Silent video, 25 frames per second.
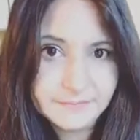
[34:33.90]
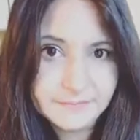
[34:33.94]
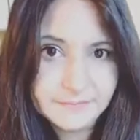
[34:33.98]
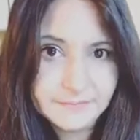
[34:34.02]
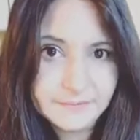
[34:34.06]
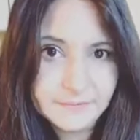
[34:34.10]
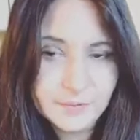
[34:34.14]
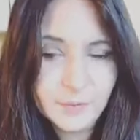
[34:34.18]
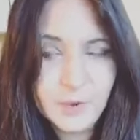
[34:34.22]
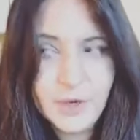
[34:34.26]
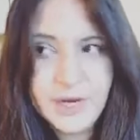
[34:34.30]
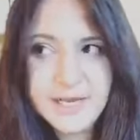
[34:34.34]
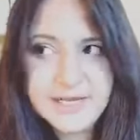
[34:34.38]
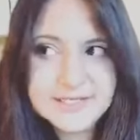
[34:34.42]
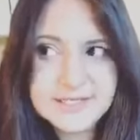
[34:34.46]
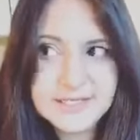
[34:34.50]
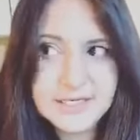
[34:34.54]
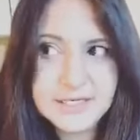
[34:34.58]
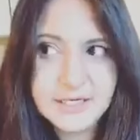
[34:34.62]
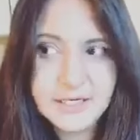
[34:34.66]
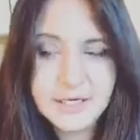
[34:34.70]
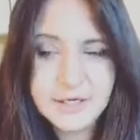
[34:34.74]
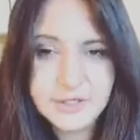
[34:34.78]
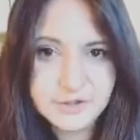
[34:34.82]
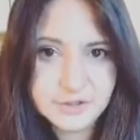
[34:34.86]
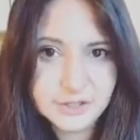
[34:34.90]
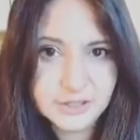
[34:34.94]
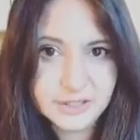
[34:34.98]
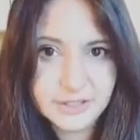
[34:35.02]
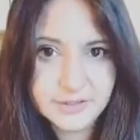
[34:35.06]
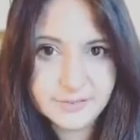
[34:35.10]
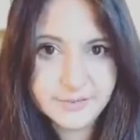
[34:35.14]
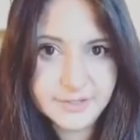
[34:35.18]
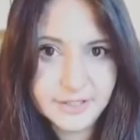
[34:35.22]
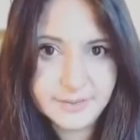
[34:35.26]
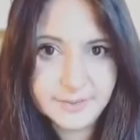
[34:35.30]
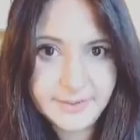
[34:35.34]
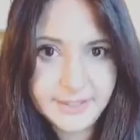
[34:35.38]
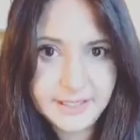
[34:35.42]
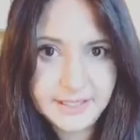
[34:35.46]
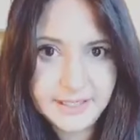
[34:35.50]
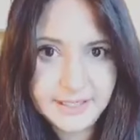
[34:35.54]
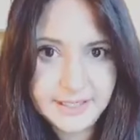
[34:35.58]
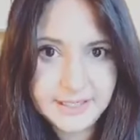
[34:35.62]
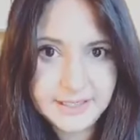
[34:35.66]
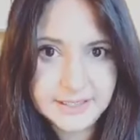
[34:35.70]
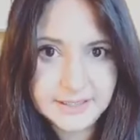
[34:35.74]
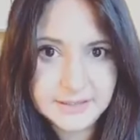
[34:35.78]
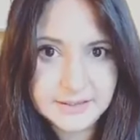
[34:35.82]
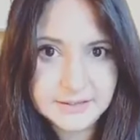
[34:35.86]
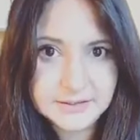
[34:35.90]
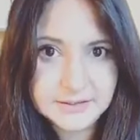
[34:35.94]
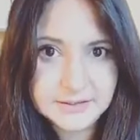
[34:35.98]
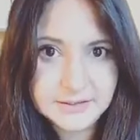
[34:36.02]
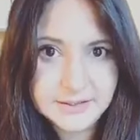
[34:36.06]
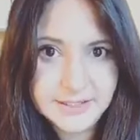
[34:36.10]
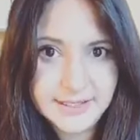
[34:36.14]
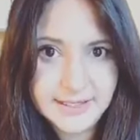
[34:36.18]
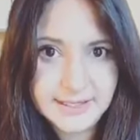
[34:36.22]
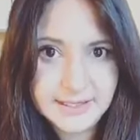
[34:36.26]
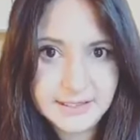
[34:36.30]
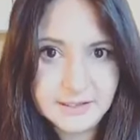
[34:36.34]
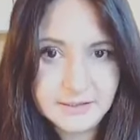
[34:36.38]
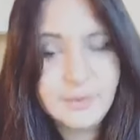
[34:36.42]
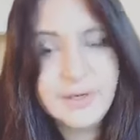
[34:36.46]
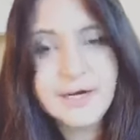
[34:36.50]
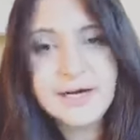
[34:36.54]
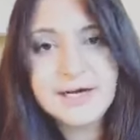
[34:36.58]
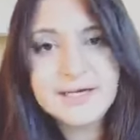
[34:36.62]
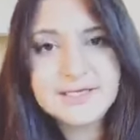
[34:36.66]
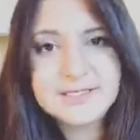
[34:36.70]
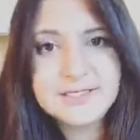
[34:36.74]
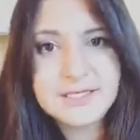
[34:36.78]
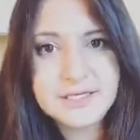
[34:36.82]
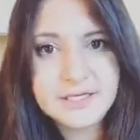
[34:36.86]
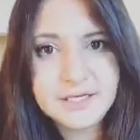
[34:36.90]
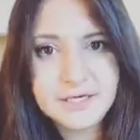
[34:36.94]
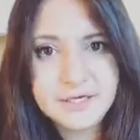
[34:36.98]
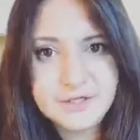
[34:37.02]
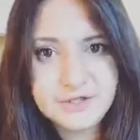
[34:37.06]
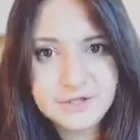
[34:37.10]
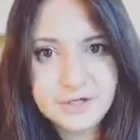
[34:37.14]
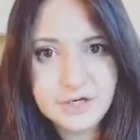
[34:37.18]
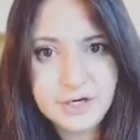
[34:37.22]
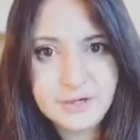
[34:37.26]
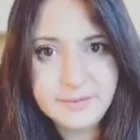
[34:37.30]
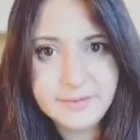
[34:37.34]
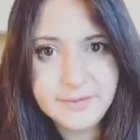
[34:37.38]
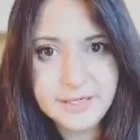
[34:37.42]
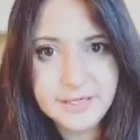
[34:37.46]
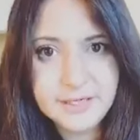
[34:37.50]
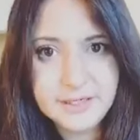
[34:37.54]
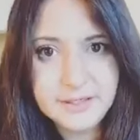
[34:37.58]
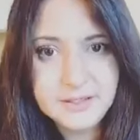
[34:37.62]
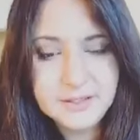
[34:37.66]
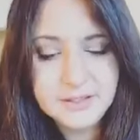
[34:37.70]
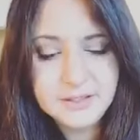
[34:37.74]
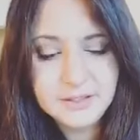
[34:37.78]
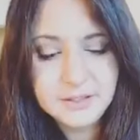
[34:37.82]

Why is there no drama about that? Yeah, why is there no drama?